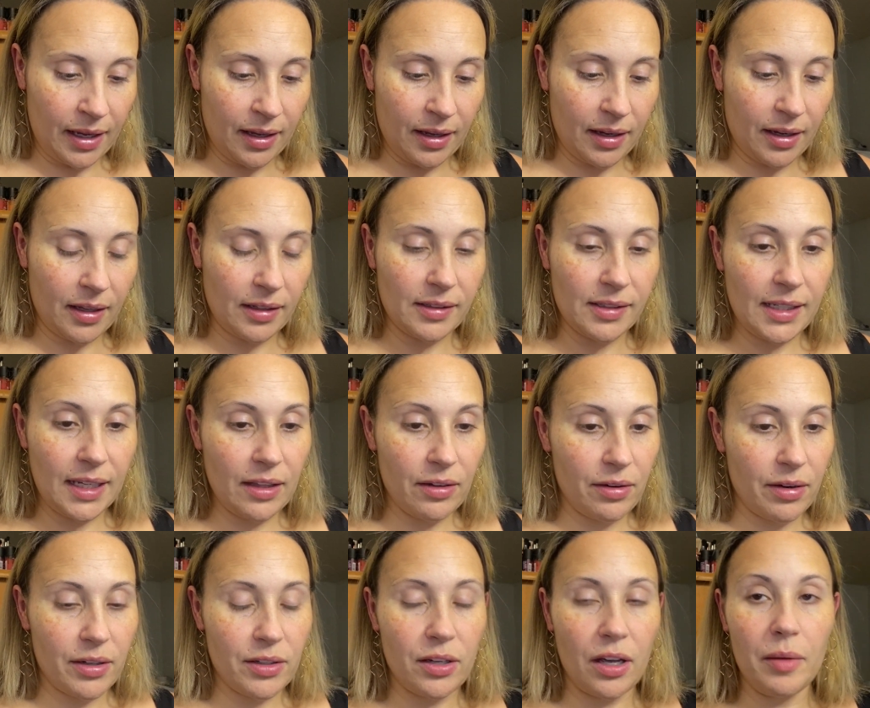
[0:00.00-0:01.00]

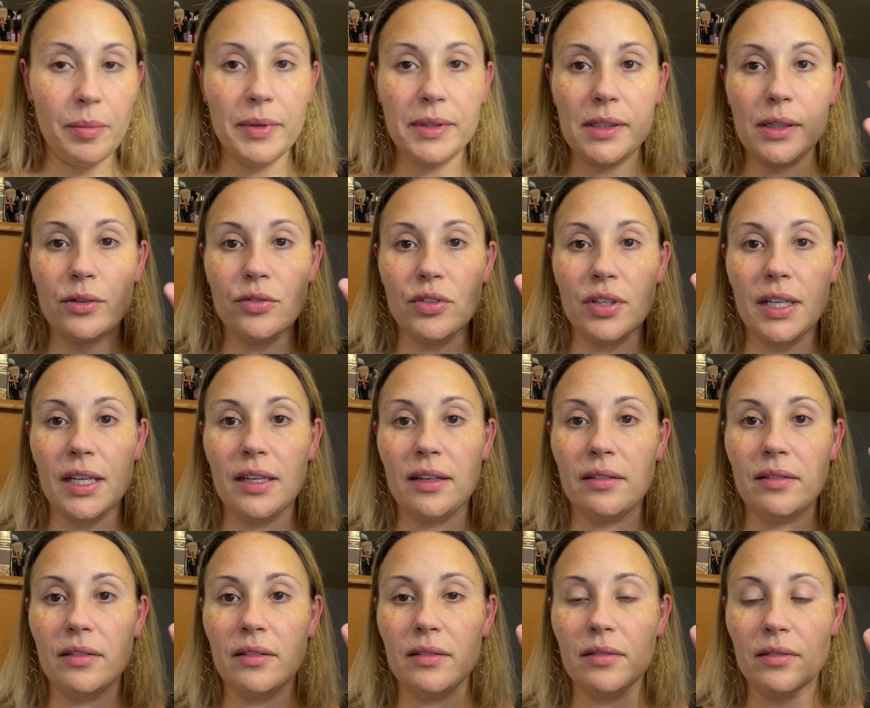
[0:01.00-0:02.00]
concealer on top, it's
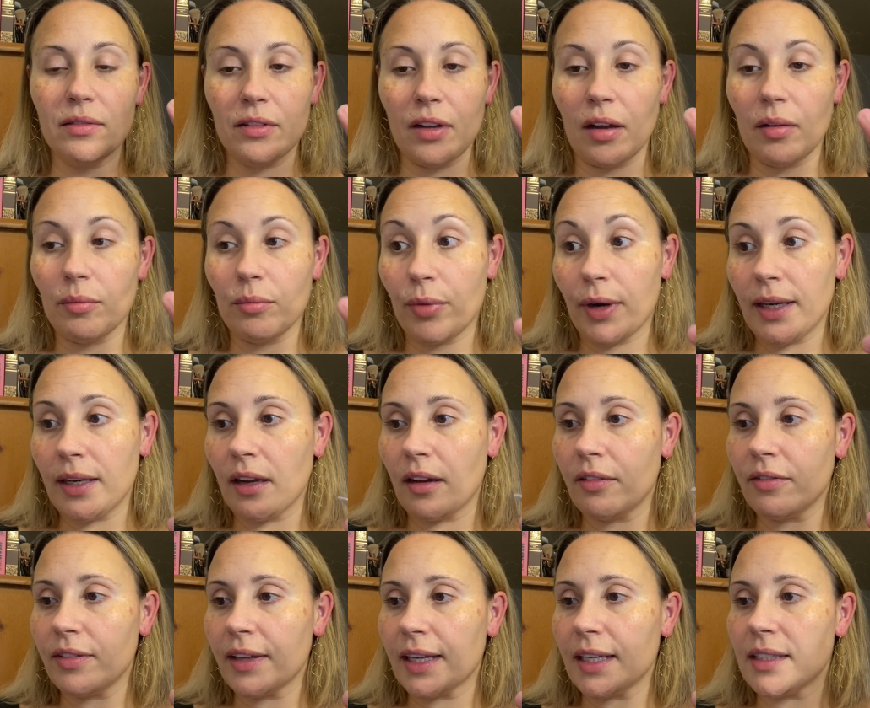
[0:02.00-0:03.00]
usually not bright
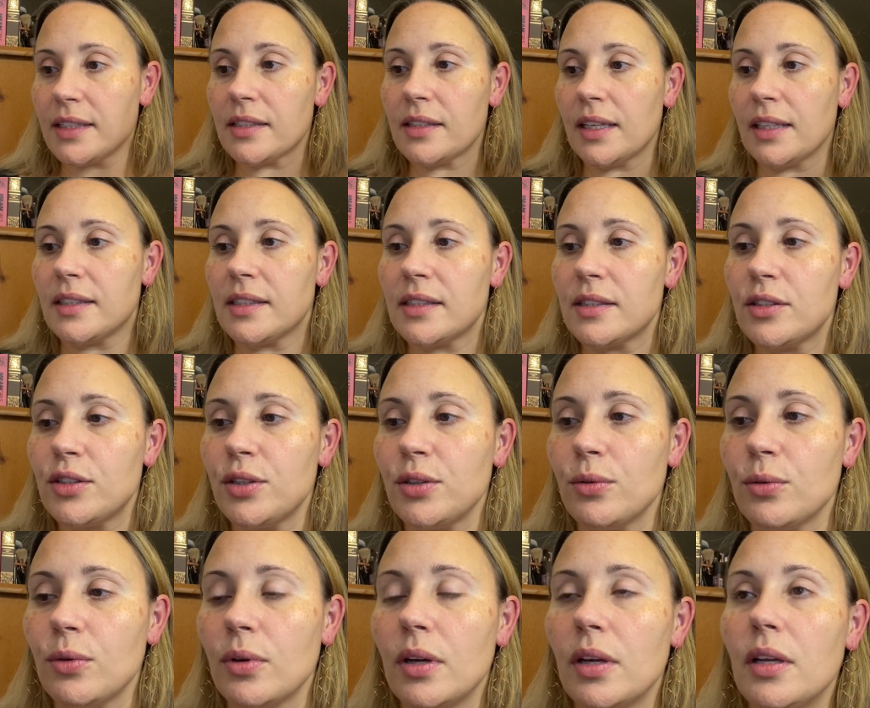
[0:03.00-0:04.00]
enough. Like, it's
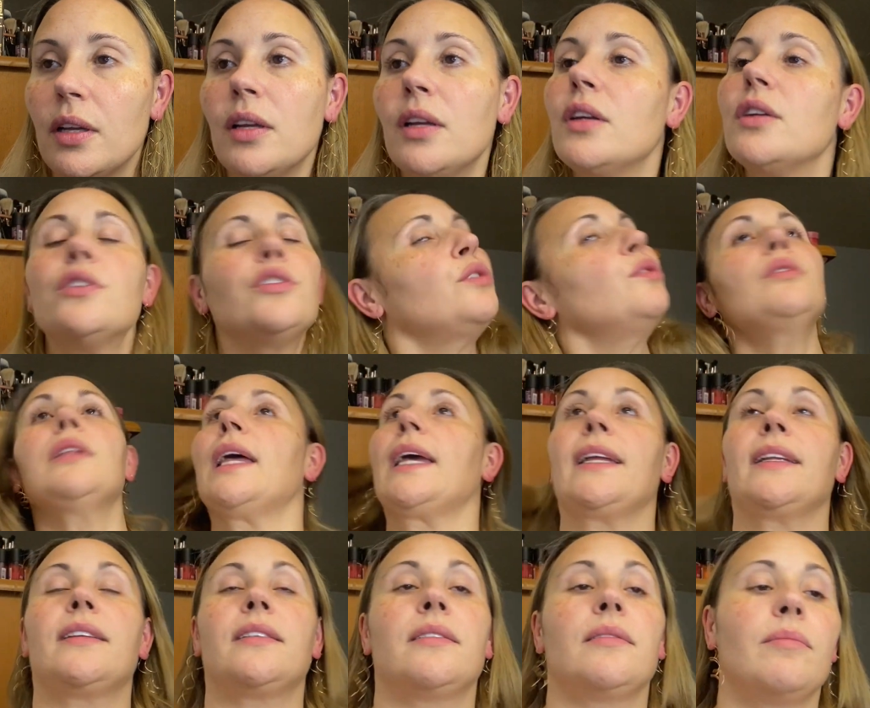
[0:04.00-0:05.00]
too
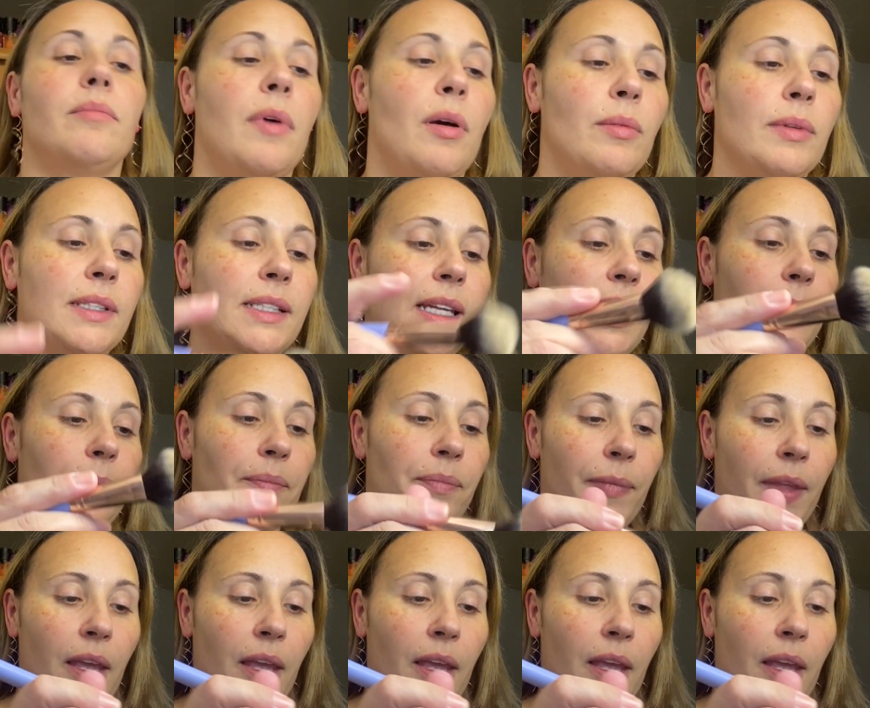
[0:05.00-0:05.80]
light, but we'll see.